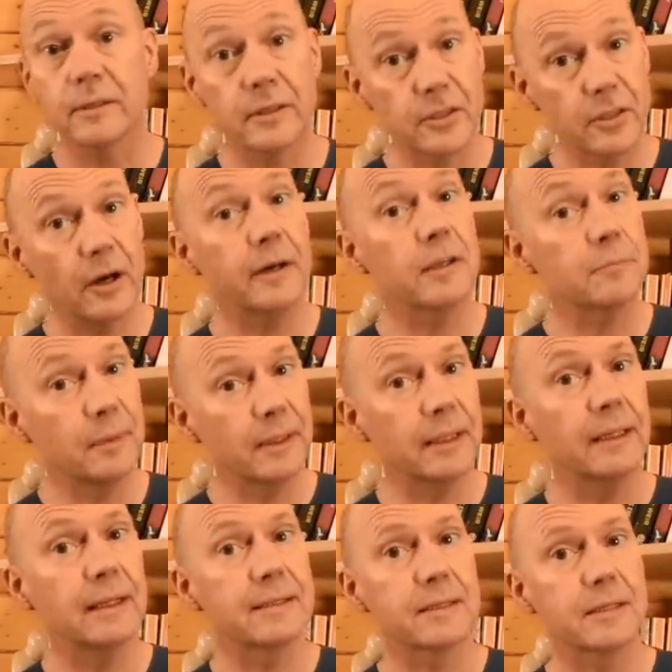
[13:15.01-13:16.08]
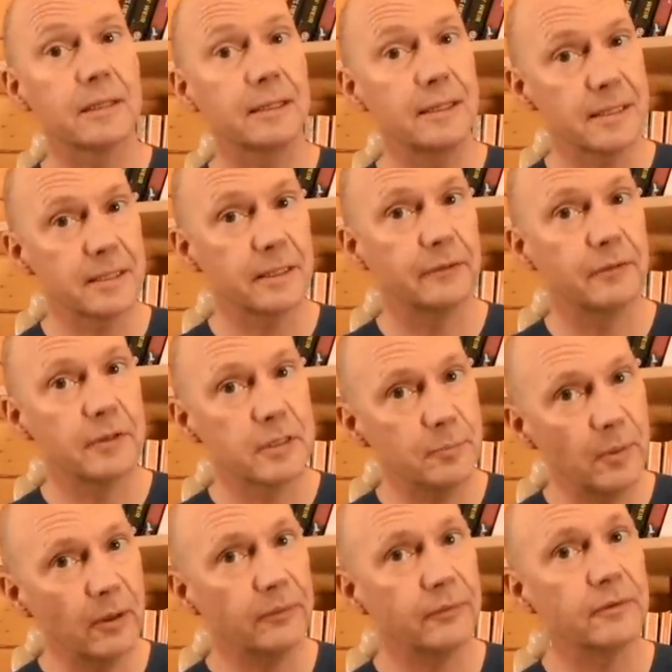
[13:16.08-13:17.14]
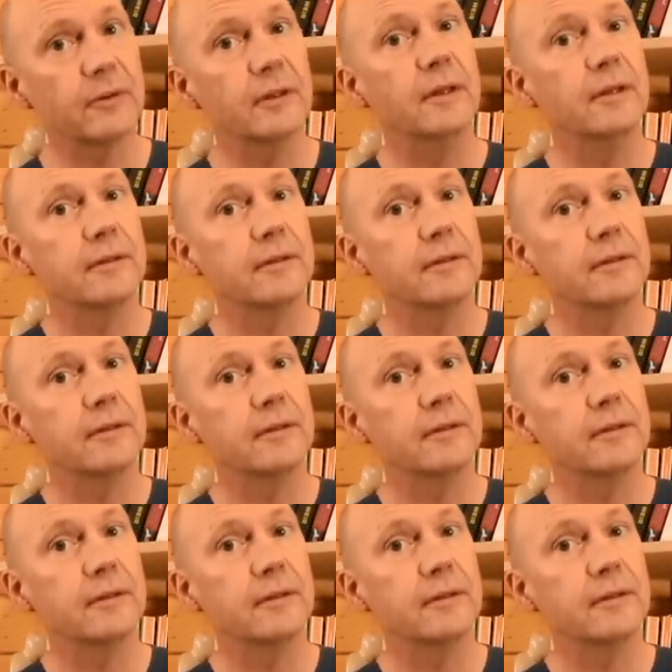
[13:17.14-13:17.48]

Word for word: that China is beginning to listen and respond